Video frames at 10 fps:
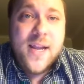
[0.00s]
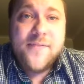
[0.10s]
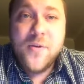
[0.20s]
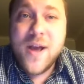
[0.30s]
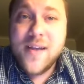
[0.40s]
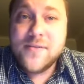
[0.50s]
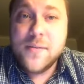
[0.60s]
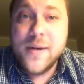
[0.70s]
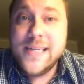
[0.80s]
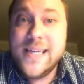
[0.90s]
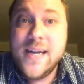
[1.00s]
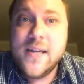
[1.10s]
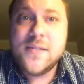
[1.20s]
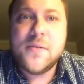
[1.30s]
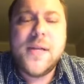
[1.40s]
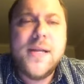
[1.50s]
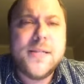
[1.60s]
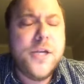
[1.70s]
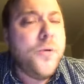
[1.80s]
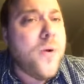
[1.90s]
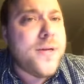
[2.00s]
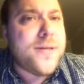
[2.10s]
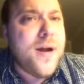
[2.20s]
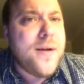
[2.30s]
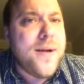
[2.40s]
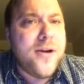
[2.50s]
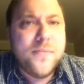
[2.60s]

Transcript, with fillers: If you have some ideas or things that you want to talk about,